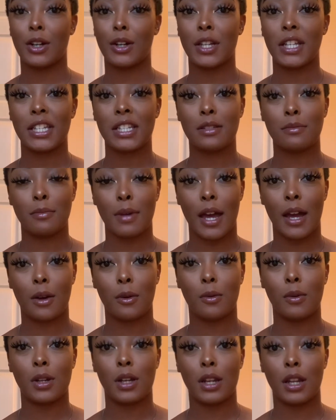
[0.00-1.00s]
is back
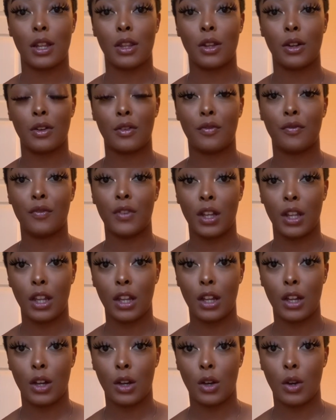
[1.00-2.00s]
with another
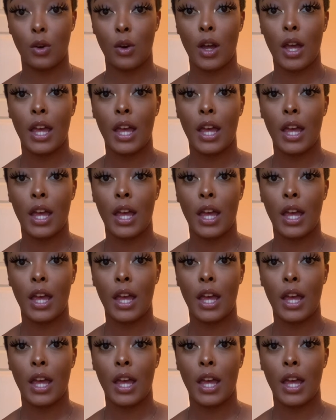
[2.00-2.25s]
video,